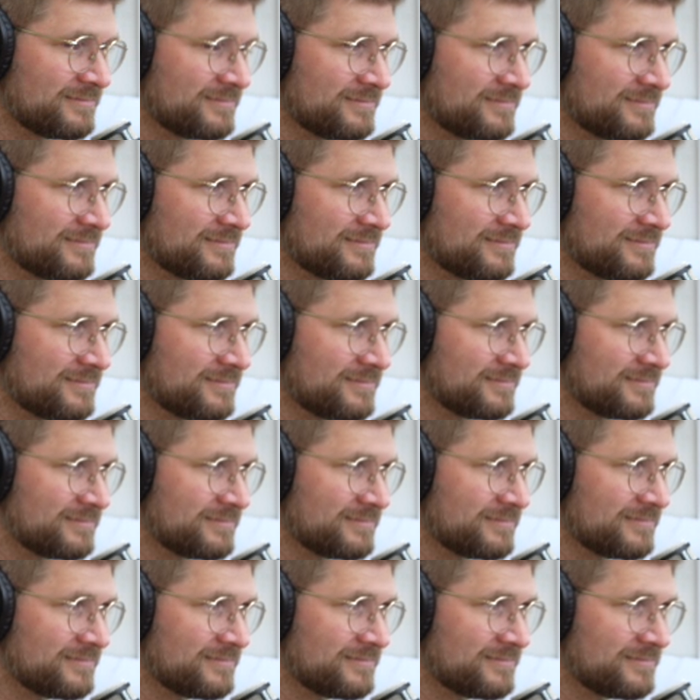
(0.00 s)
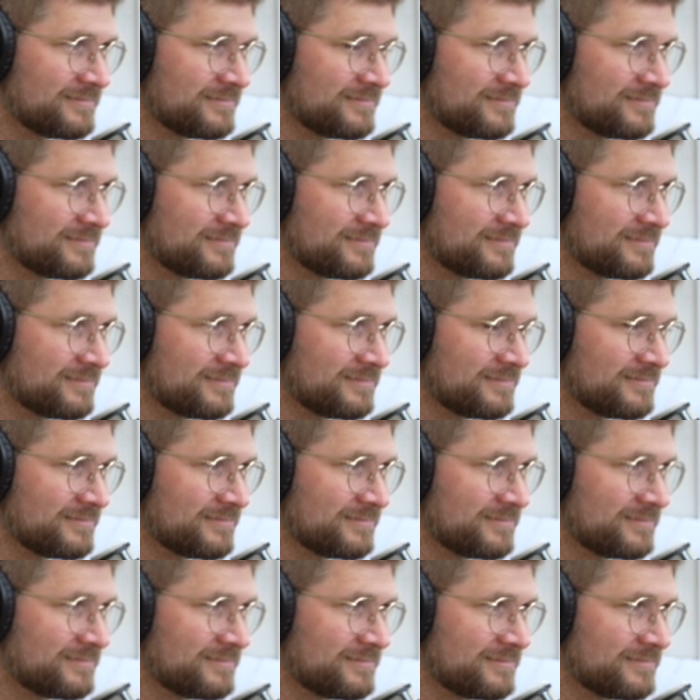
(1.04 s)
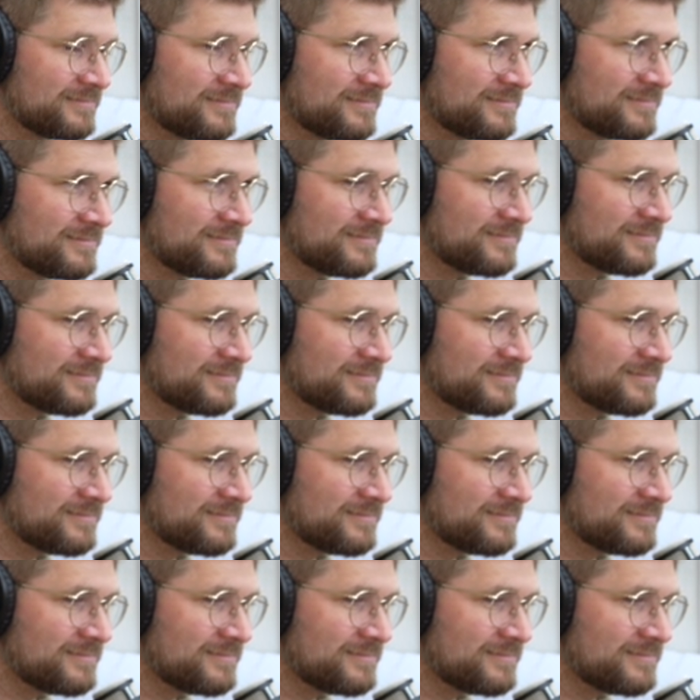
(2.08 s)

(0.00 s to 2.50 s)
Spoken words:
No words are spoken by the person on screen.